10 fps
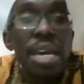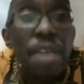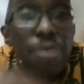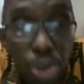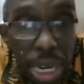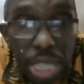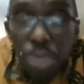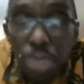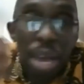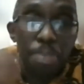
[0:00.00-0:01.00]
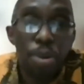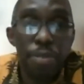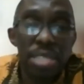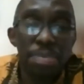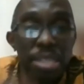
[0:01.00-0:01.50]
if you sold it, you make a
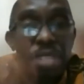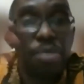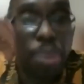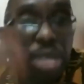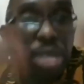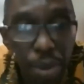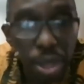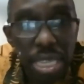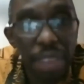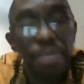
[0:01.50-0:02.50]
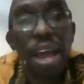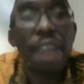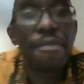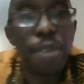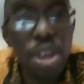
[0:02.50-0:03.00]
profit, but if you bought it for yourself, our
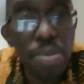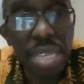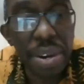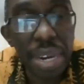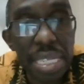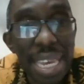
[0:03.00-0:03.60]
volume is increased.